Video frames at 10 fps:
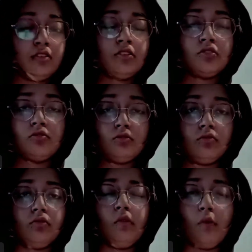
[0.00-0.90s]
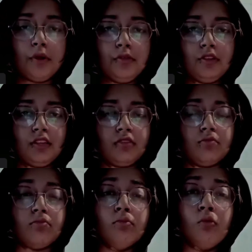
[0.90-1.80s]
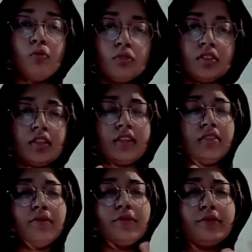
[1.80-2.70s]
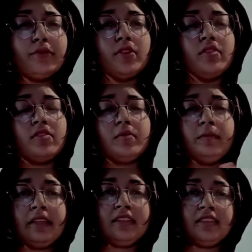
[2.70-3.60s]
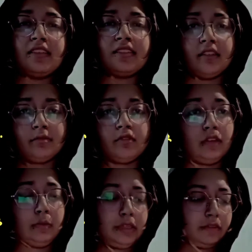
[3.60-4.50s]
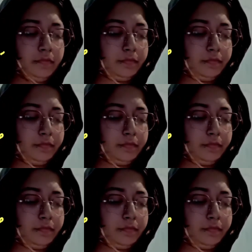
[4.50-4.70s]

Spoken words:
So what do you think the most and the first basic steps will be?